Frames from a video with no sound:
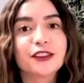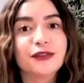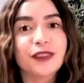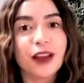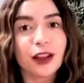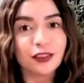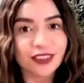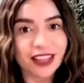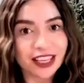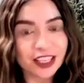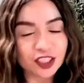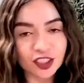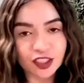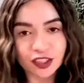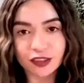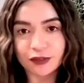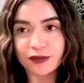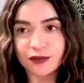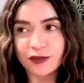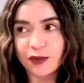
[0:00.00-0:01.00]

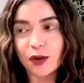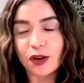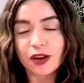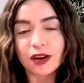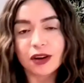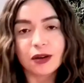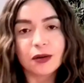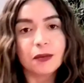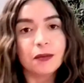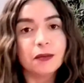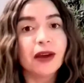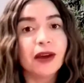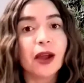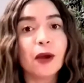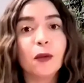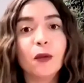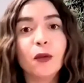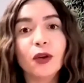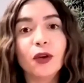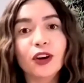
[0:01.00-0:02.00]
foundation for my
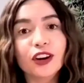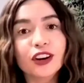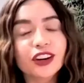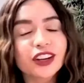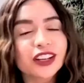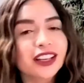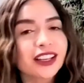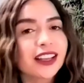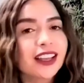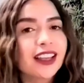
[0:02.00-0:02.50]
work